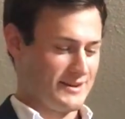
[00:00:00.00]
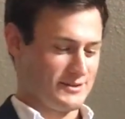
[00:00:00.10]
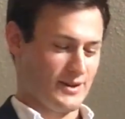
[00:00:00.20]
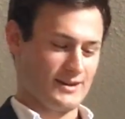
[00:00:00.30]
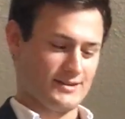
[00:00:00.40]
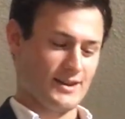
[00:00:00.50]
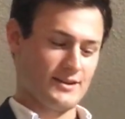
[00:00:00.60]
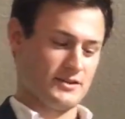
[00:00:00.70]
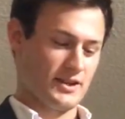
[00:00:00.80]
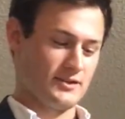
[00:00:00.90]
So I
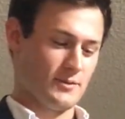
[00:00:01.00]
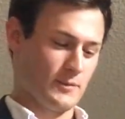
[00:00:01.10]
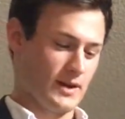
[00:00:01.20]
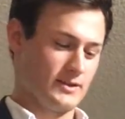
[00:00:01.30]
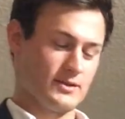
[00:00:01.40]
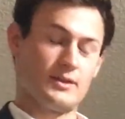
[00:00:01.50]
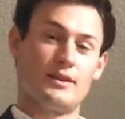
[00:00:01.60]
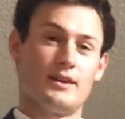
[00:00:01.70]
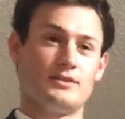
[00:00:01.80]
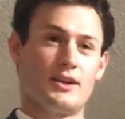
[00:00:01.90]
decided to change my major
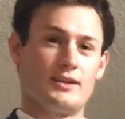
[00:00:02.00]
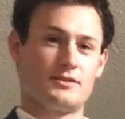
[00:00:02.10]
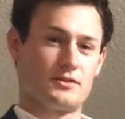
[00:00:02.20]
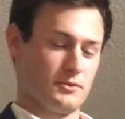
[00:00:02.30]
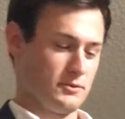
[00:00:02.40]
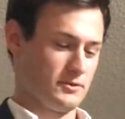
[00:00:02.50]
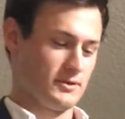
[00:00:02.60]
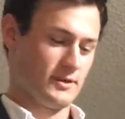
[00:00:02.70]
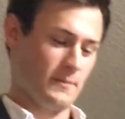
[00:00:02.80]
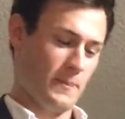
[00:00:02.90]
and change
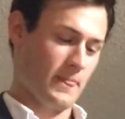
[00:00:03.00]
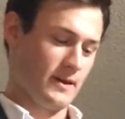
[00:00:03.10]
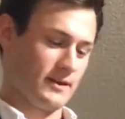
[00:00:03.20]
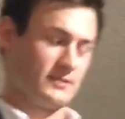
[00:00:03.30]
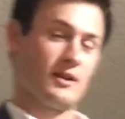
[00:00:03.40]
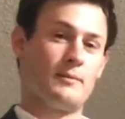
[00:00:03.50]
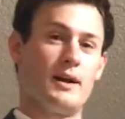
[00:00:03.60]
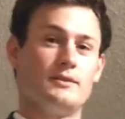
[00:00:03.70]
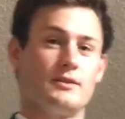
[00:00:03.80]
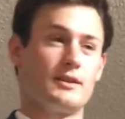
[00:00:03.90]
schools and start
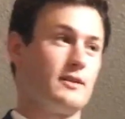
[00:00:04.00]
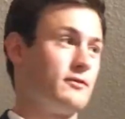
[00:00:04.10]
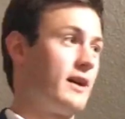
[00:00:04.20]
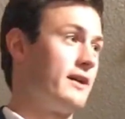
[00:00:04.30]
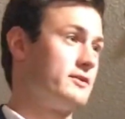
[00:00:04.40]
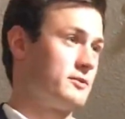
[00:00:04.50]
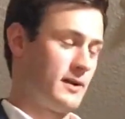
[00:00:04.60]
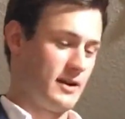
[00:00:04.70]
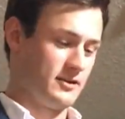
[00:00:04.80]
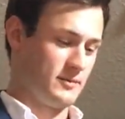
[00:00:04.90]
majoring in financial
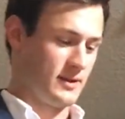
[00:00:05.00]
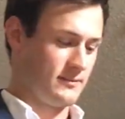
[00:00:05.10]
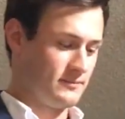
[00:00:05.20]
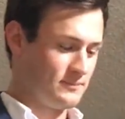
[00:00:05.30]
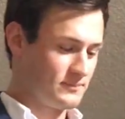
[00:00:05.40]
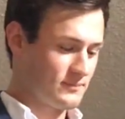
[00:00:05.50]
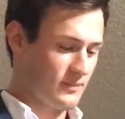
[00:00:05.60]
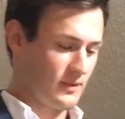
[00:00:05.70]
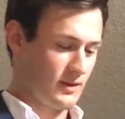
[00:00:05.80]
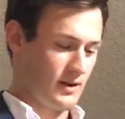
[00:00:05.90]
management.
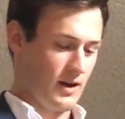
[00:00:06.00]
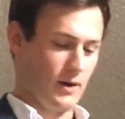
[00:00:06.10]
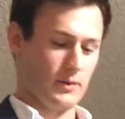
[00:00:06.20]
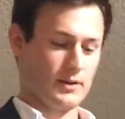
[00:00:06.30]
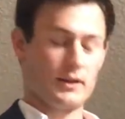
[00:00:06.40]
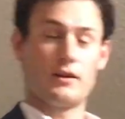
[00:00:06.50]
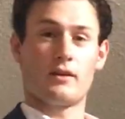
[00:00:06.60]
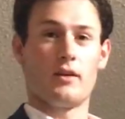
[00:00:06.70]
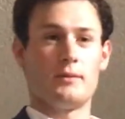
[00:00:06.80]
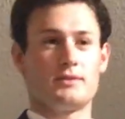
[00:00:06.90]
I wanted to go to
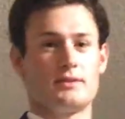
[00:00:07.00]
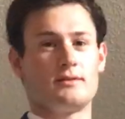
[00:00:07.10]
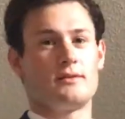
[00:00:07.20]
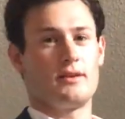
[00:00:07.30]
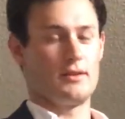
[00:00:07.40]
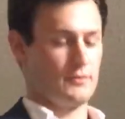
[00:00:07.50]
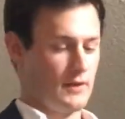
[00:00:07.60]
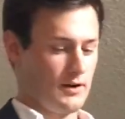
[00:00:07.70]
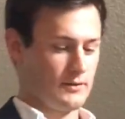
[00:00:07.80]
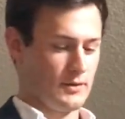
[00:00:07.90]
Clemson in the
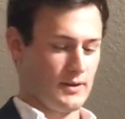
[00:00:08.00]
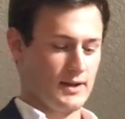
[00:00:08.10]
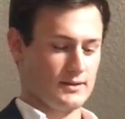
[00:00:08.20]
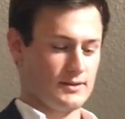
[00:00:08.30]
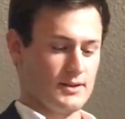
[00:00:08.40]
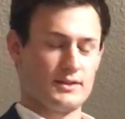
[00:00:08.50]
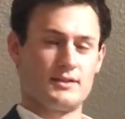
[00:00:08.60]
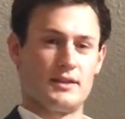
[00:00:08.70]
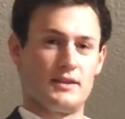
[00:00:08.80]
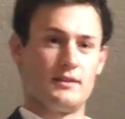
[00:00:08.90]
fall of
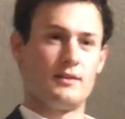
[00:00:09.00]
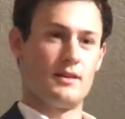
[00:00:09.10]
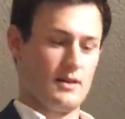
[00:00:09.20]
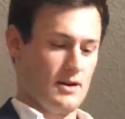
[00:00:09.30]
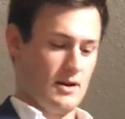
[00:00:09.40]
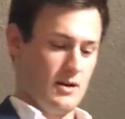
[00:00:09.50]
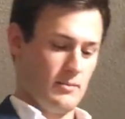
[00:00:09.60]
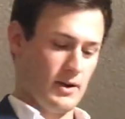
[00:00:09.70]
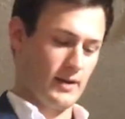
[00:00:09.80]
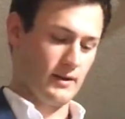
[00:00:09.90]
2016,
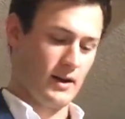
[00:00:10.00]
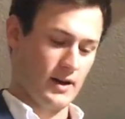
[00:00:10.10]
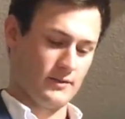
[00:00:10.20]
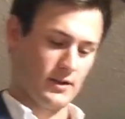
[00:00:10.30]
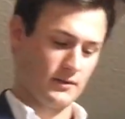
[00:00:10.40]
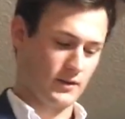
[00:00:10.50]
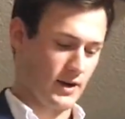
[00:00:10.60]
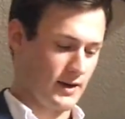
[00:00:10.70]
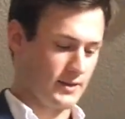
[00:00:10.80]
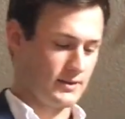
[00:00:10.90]
but I did not have enough
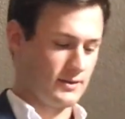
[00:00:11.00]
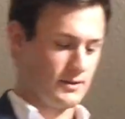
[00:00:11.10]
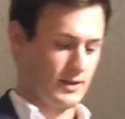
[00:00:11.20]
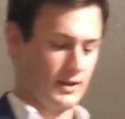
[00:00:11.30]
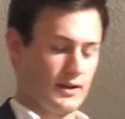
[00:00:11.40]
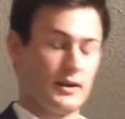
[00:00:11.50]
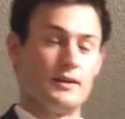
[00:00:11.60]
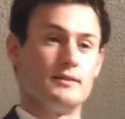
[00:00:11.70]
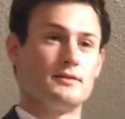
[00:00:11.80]
credits to get in,